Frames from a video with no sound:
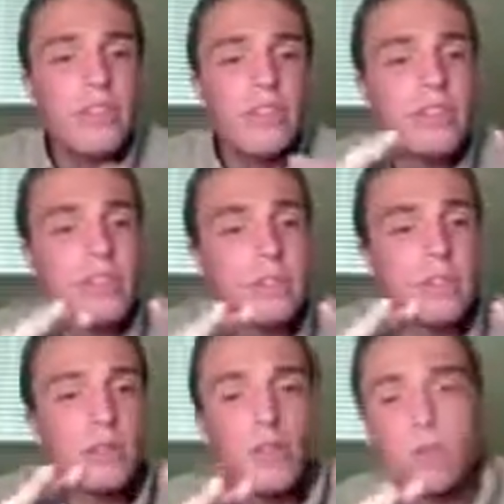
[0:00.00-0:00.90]

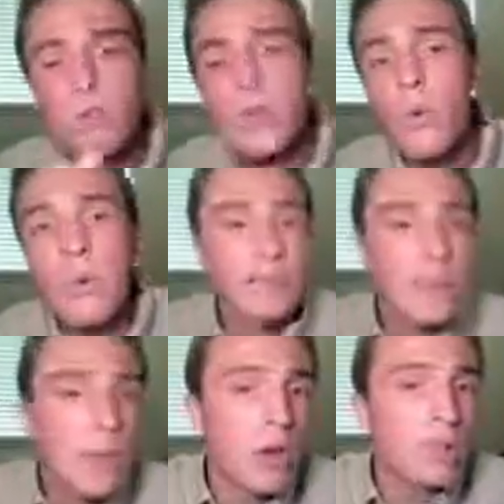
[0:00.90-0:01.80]
these three
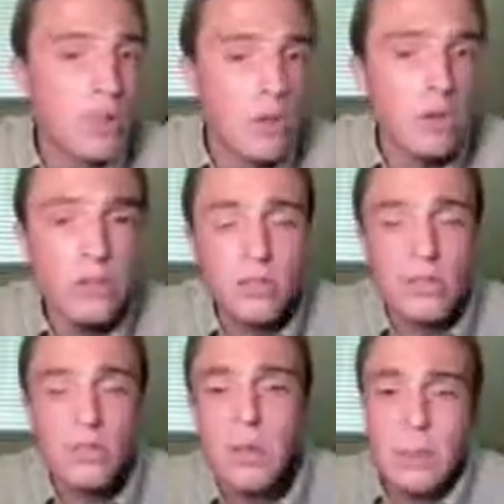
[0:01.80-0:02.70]
queenside pawns are going to
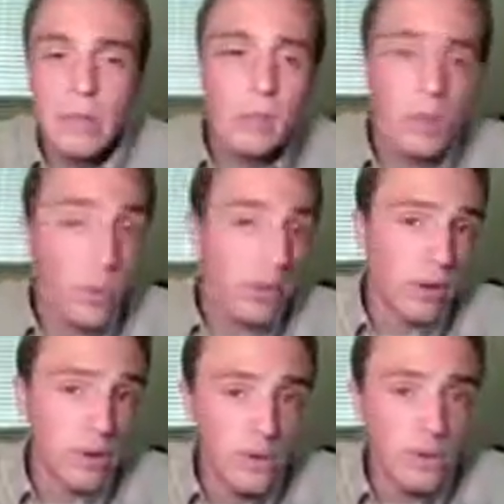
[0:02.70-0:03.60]
start to become a little bit
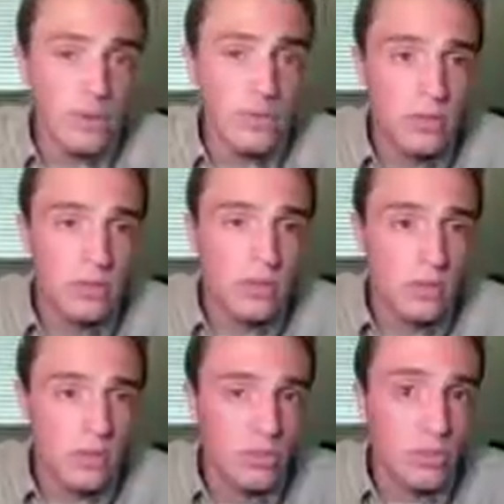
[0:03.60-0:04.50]
weaker, and this is something
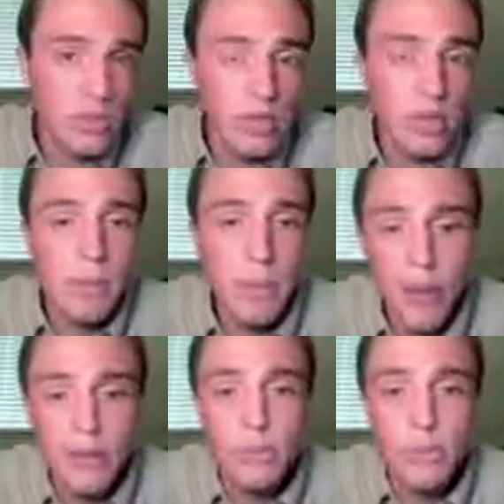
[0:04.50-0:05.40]
that you're going to need to keep in
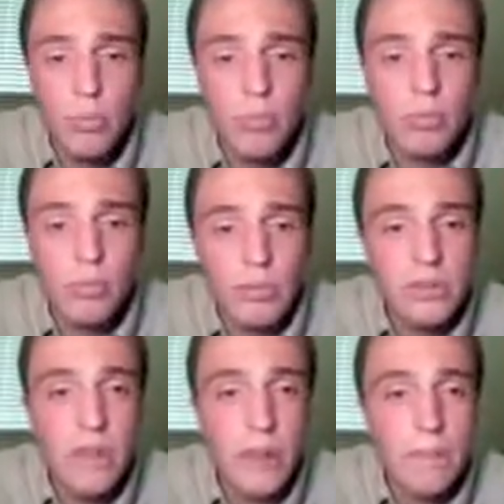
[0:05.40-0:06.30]
mind as we play through
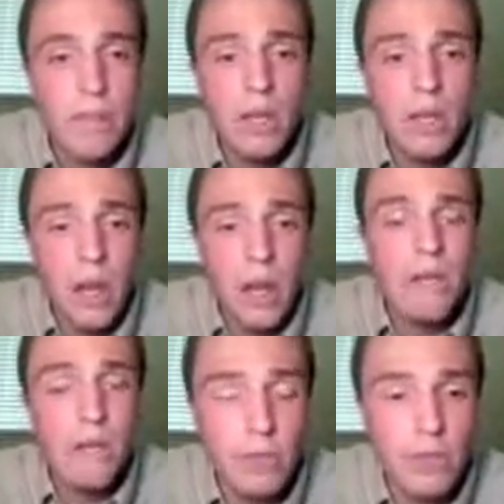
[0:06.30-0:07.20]
this game.
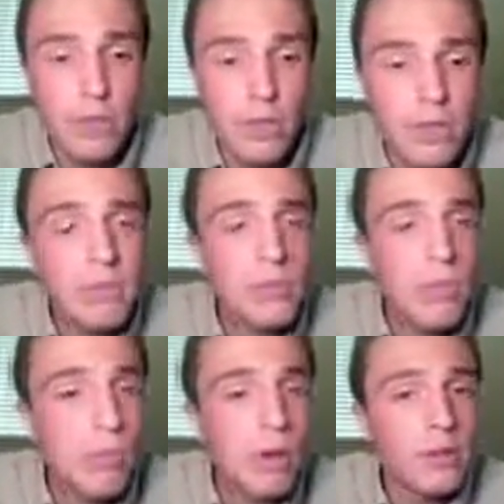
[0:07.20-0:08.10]
Eventually, the
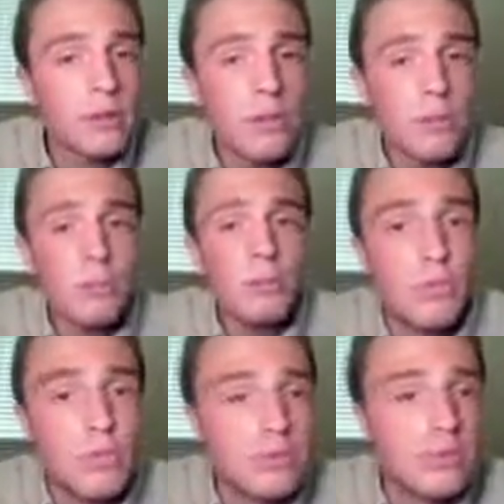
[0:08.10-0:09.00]
b7 pawn is going to move
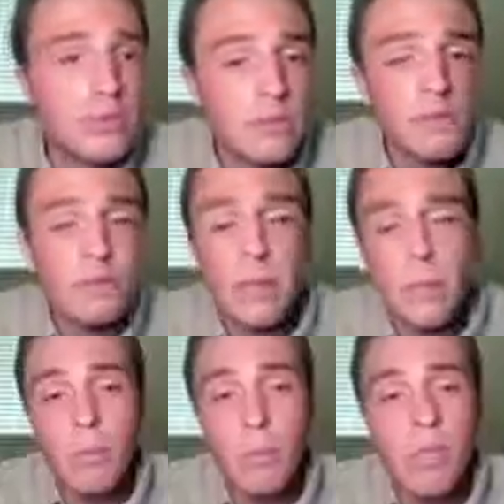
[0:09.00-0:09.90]
to b6, it's going to
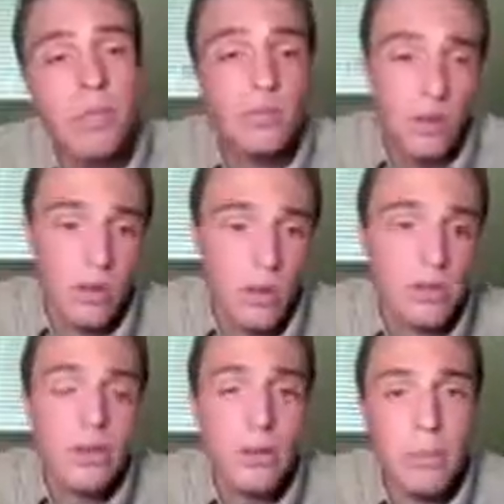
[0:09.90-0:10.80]
become weak, it's already
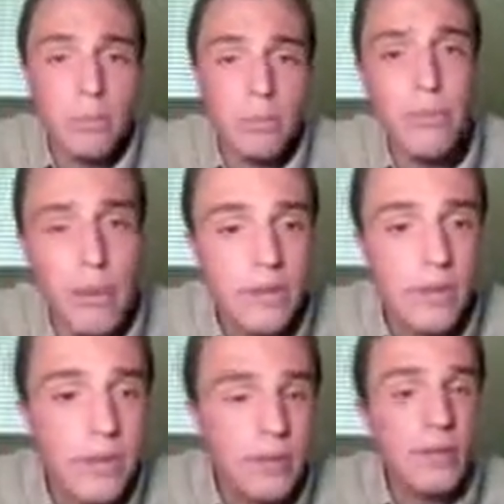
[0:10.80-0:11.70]
weak on b7,
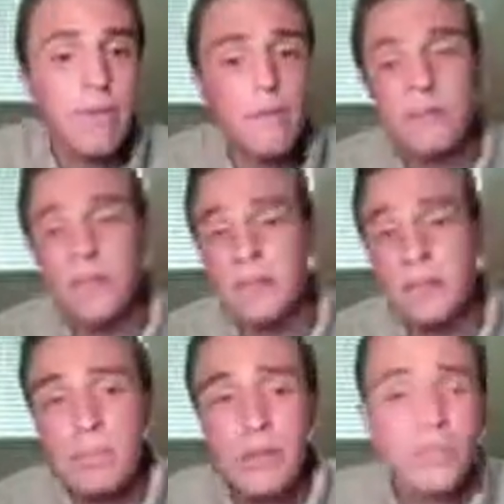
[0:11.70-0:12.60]
and then eventually
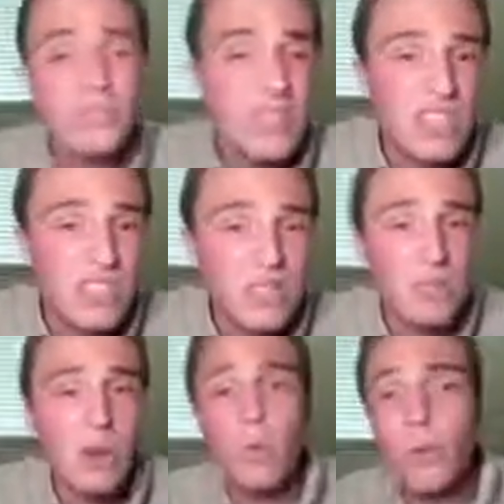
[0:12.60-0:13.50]
that's going to make the
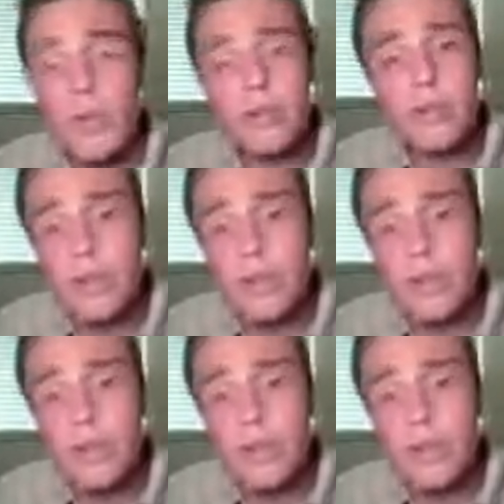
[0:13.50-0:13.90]
c6 pawn weak.